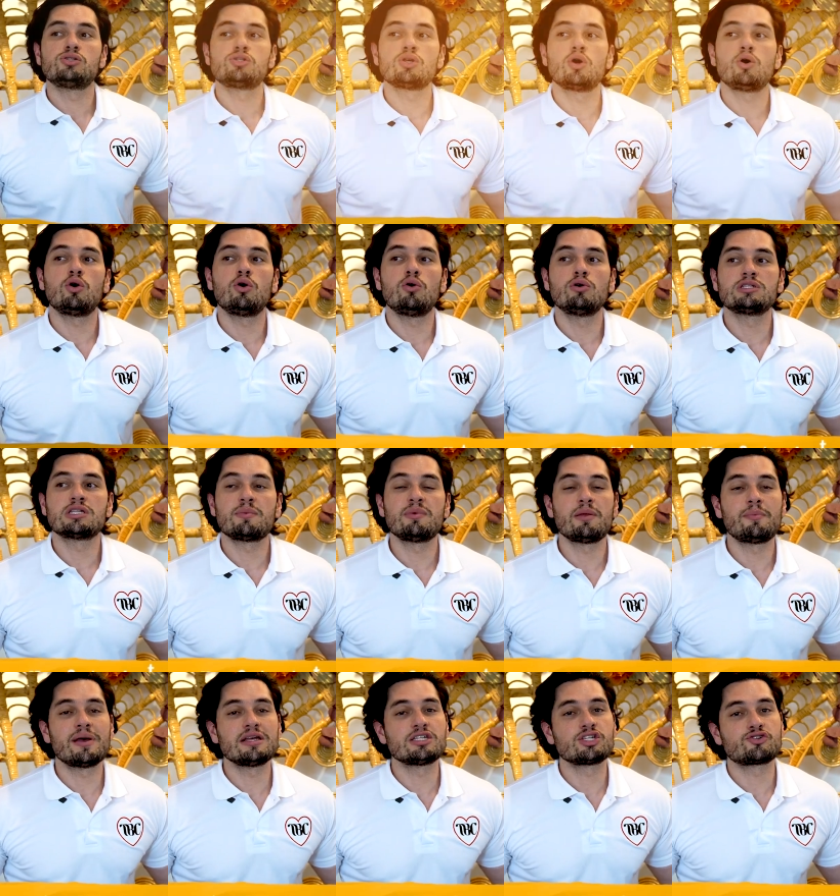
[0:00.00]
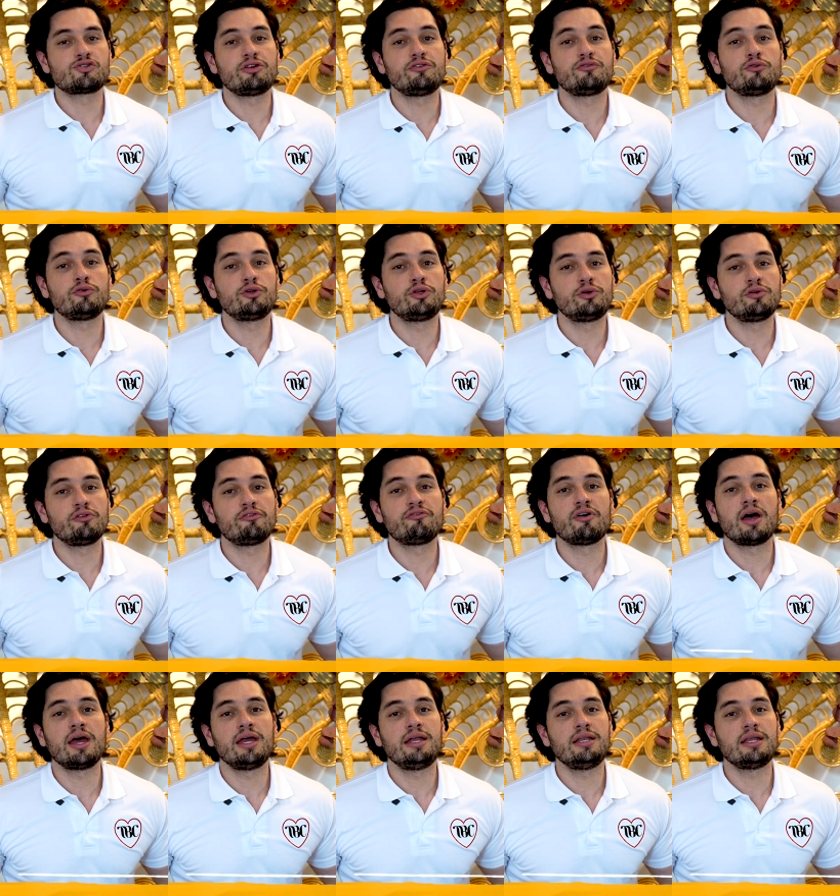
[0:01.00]
So some of the best street food you'll
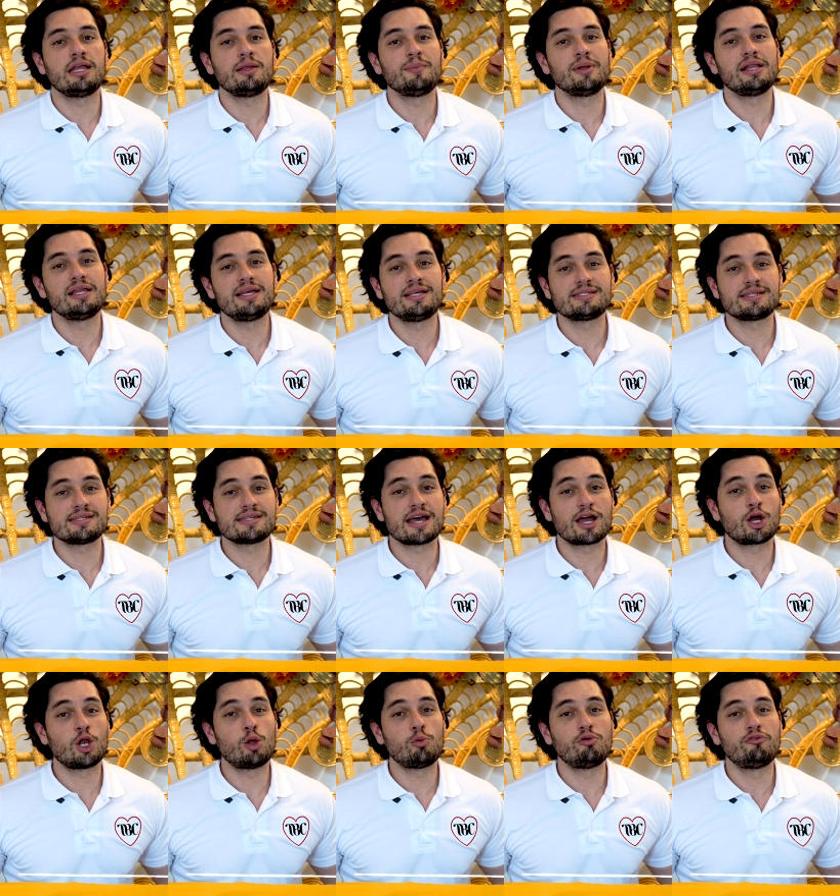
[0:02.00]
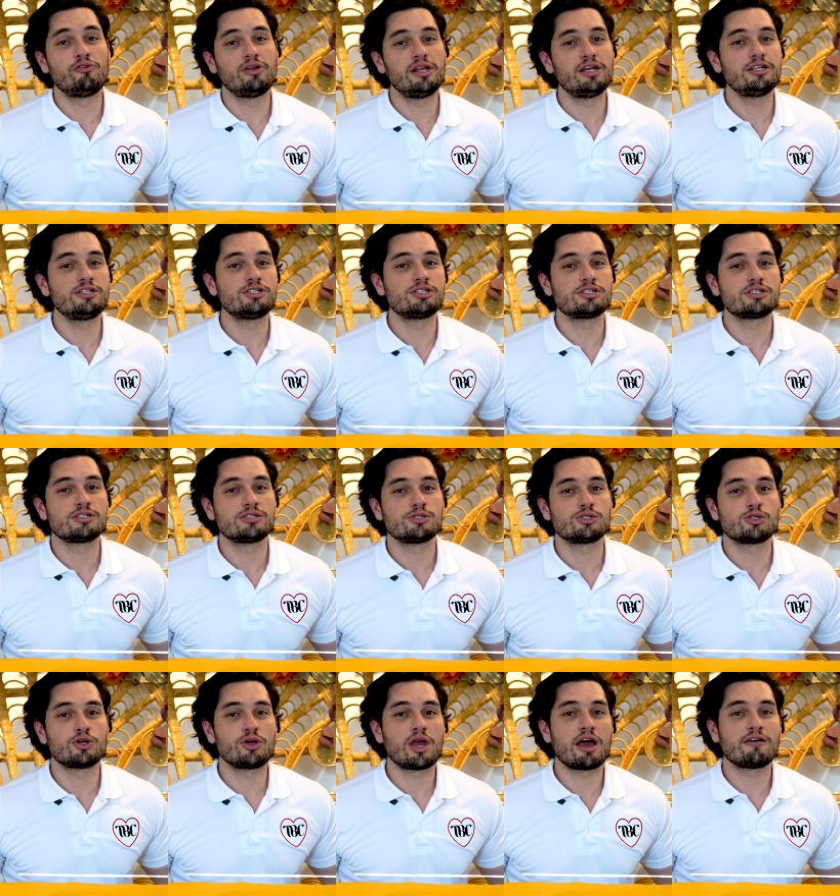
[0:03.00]
find in the Middle East is at Global Village.
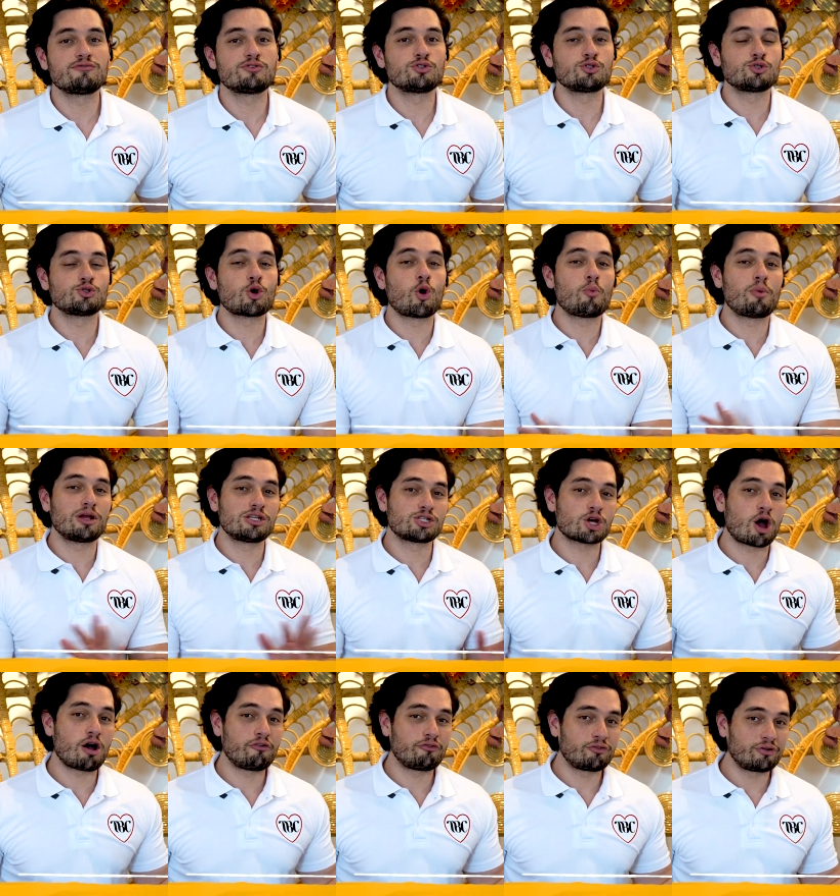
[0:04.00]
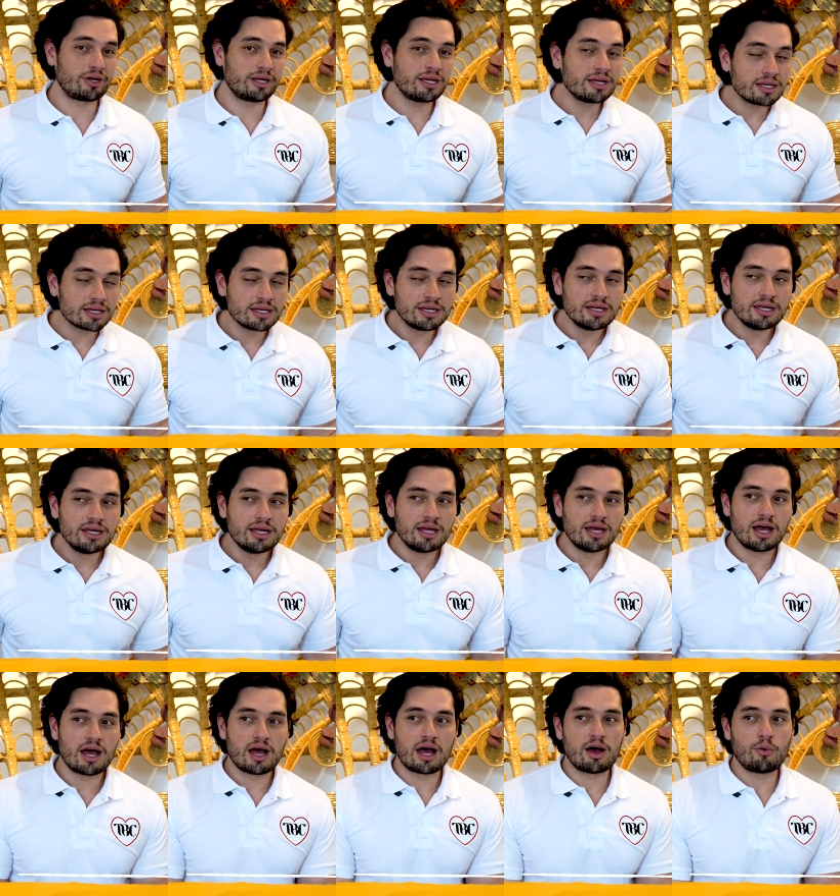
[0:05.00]
So you have so much offering.
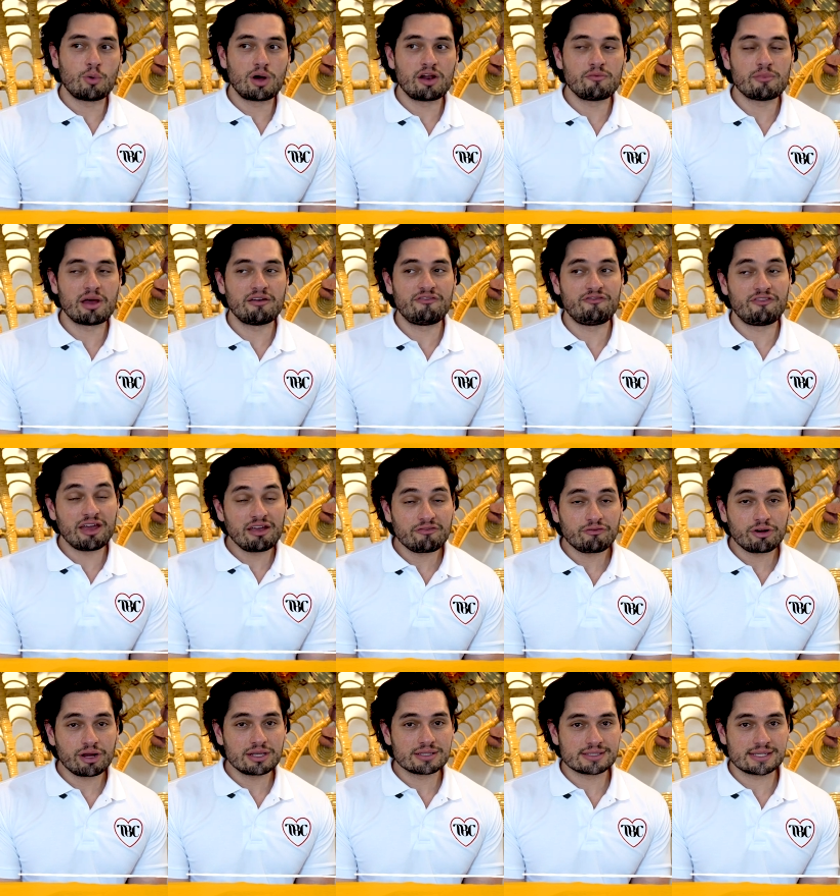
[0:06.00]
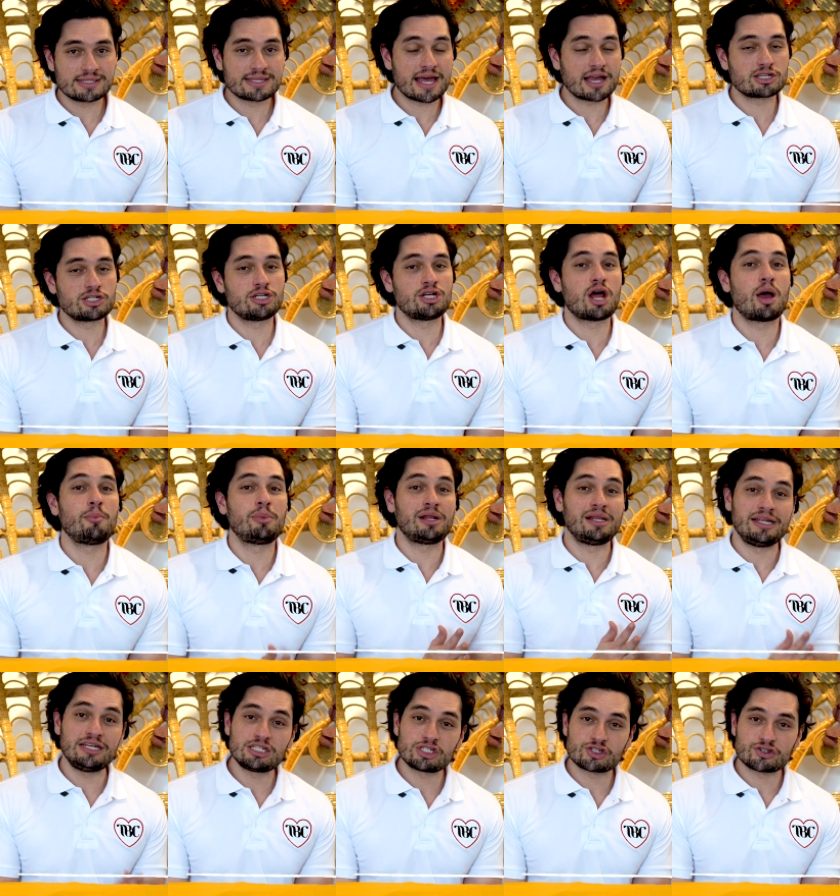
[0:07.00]
One of my favorites is actually not
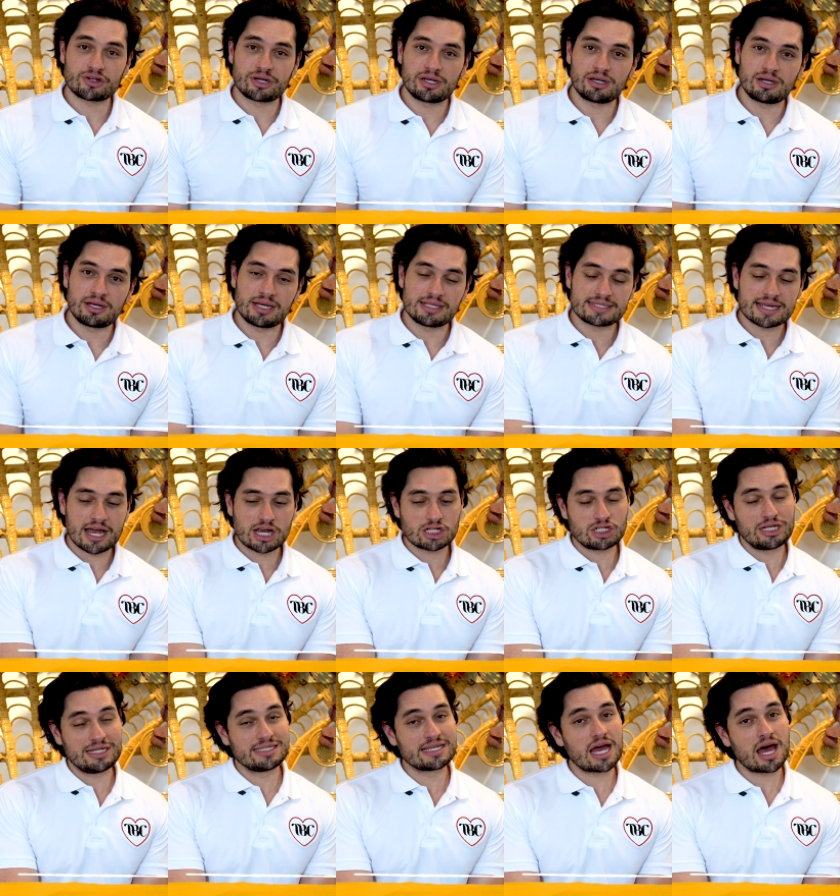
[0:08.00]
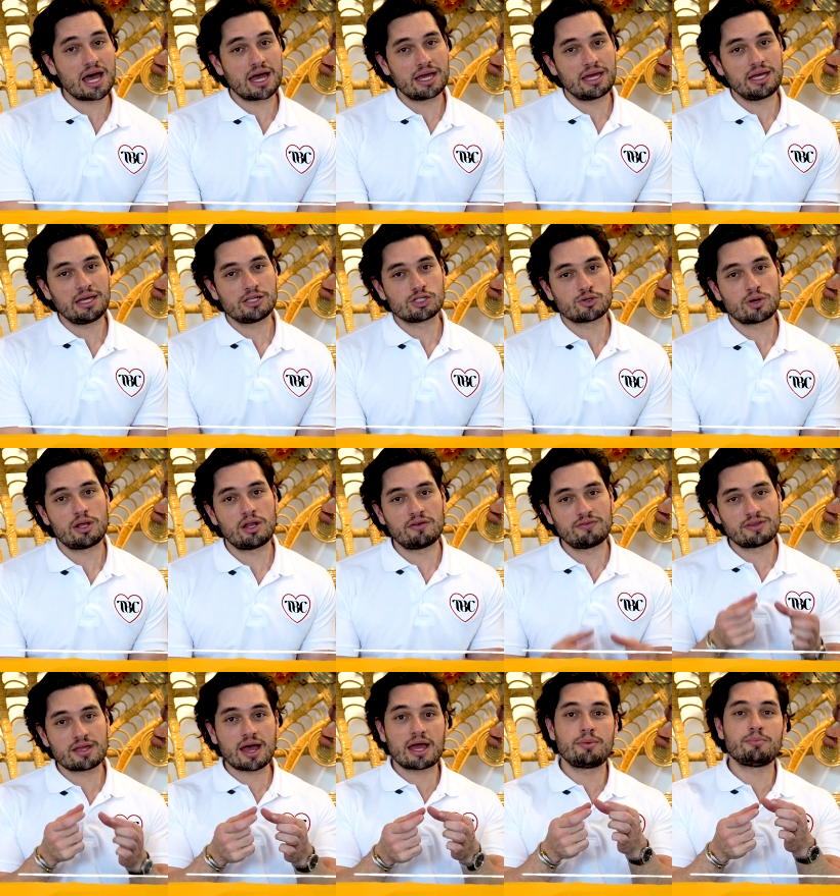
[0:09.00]
Middle Eastern, it's actually Thai. So I
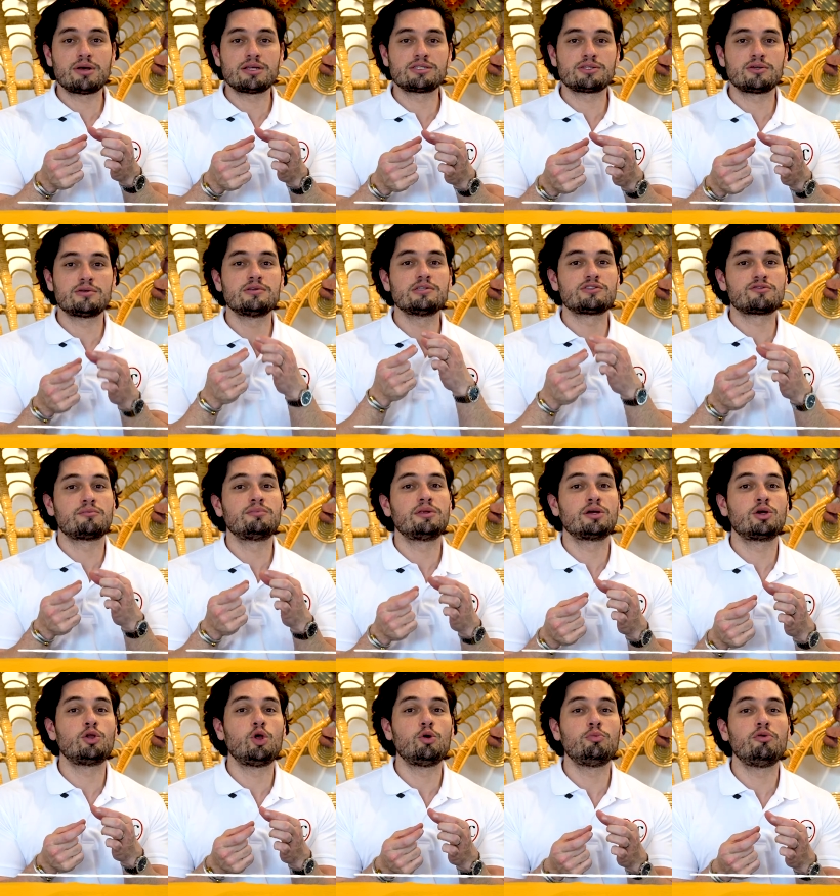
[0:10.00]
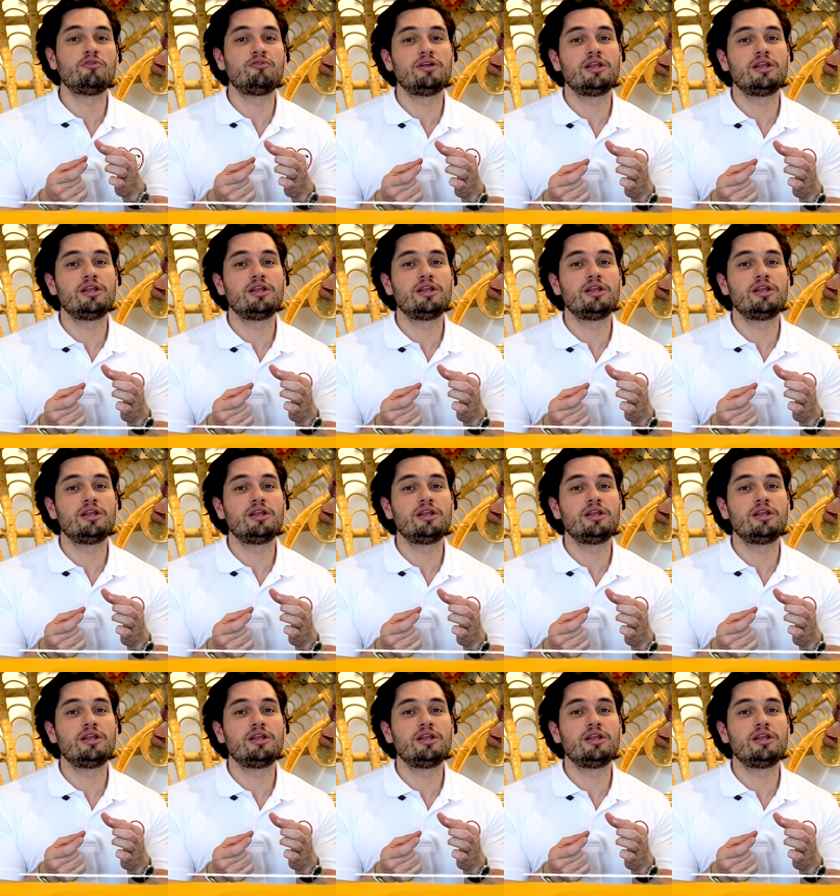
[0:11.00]
love Thai mussels from the Global